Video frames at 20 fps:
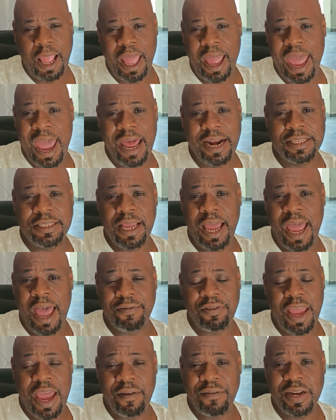
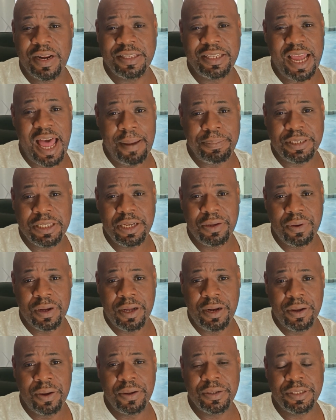after having a top secret
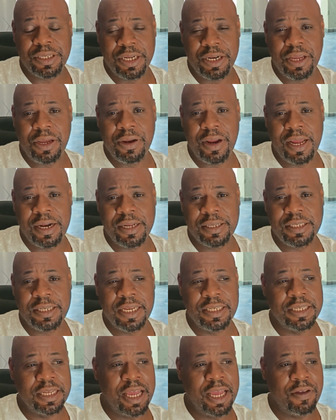clearance in the United
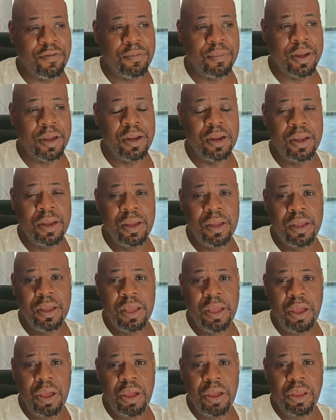States government.
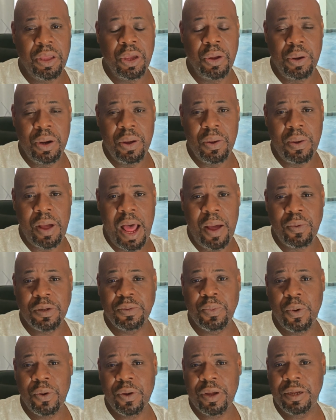I was
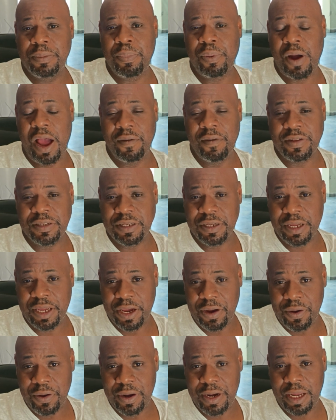working private
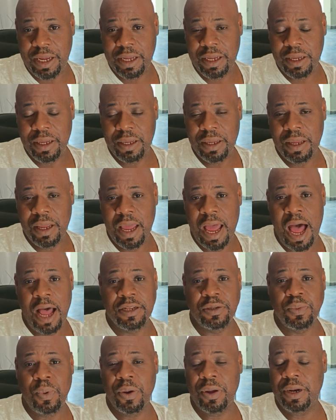security, I
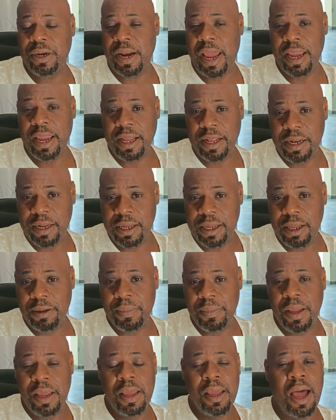was working
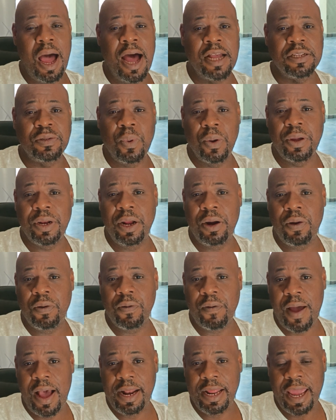nightclub, I was working at
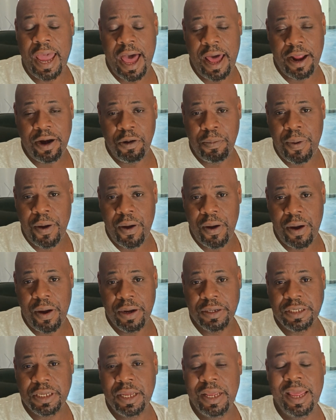O'Reilly Auto
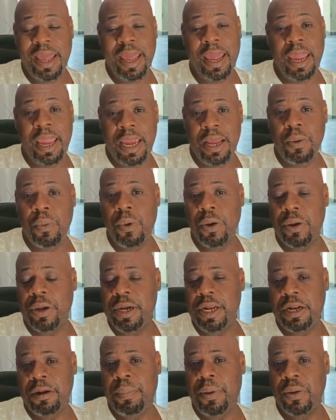Parts, and working
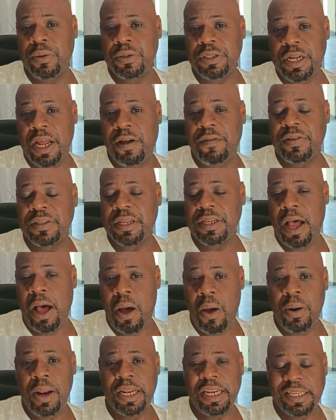at the post office
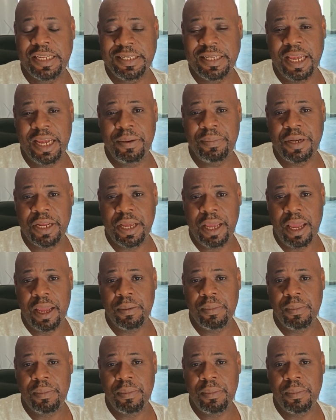all at the same time.